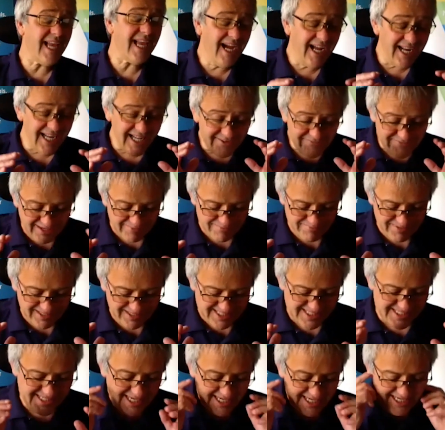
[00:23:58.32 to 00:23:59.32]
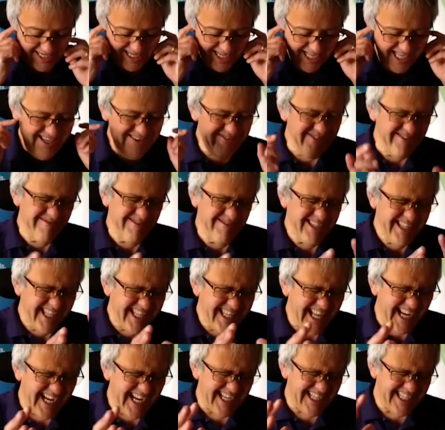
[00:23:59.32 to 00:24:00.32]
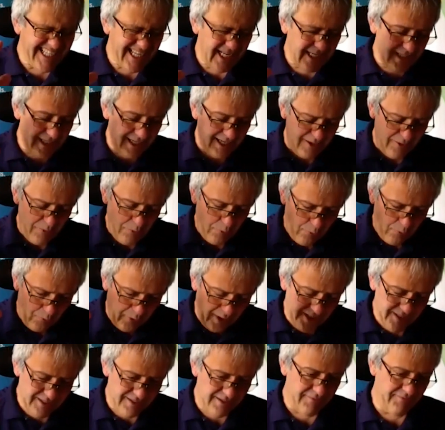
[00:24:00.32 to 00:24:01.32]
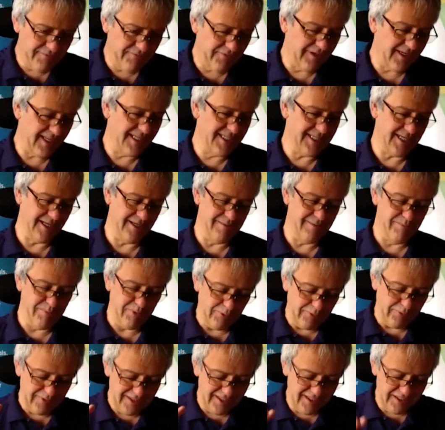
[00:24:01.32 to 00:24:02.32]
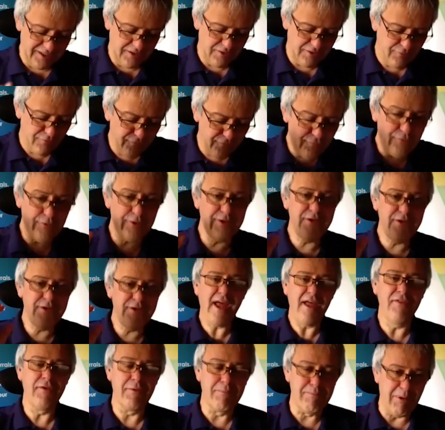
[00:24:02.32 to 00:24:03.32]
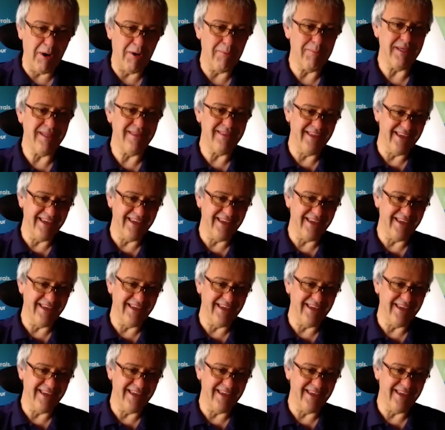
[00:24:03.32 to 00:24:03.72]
love that, because even within that wonderful example, you threw another bomb in